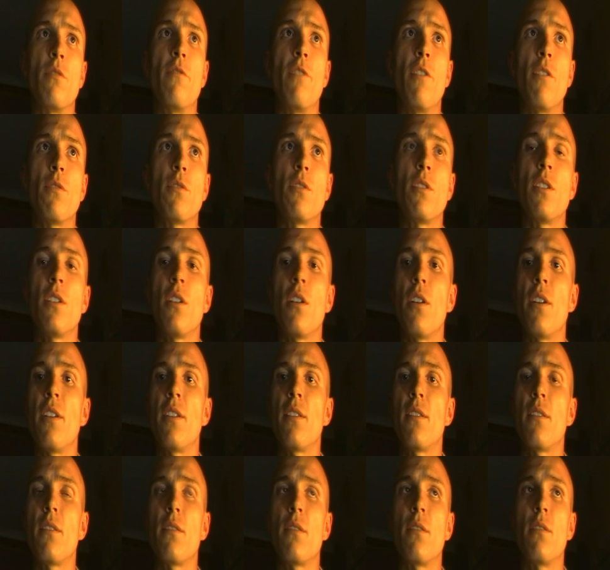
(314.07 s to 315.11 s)
to voting
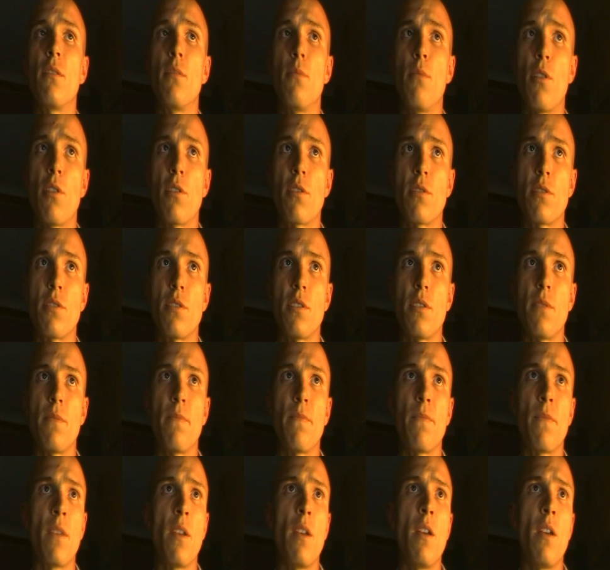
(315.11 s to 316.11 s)
and democracy,